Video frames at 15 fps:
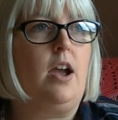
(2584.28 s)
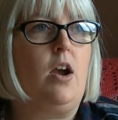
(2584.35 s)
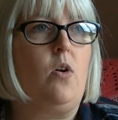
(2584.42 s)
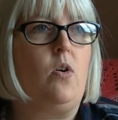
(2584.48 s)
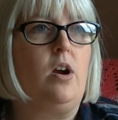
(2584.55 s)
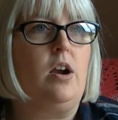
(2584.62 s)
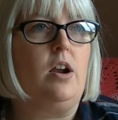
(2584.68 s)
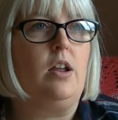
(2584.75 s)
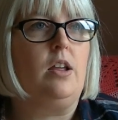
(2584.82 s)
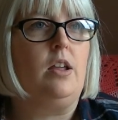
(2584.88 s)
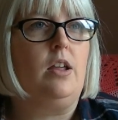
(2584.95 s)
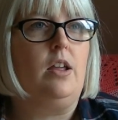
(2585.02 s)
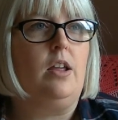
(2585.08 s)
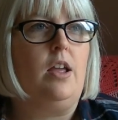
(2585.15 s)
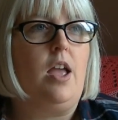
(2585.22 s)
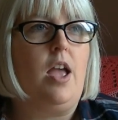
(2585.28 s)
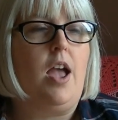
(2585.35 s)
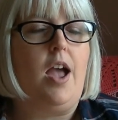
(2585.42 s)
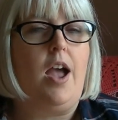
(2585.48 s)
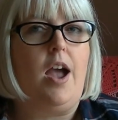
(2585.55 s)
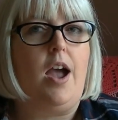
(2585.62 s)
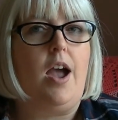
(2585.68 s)
Hour,
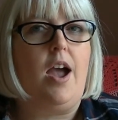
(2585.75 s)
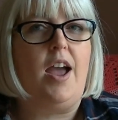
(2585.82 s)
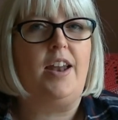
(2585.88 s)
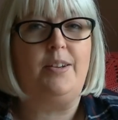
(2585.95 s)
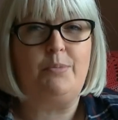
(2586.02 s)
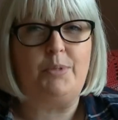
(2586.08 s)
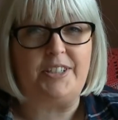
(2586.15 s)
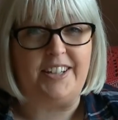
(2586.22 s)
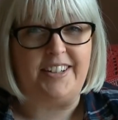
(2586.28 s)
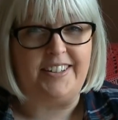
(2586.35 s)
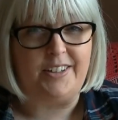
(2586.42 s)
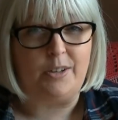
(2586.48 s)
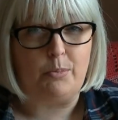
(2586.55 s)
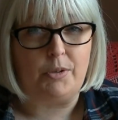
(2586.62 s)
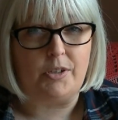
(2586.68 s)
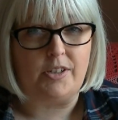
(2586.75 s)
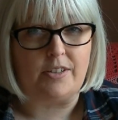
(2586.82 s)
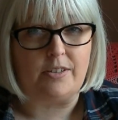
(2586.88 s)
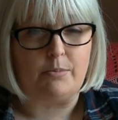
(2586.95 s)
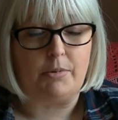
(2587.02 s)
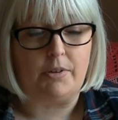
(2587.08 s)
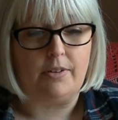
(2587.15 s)
and it was a little
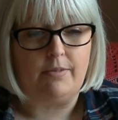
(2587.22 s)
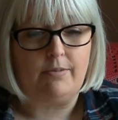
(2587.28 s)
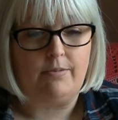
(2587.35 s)
predictable.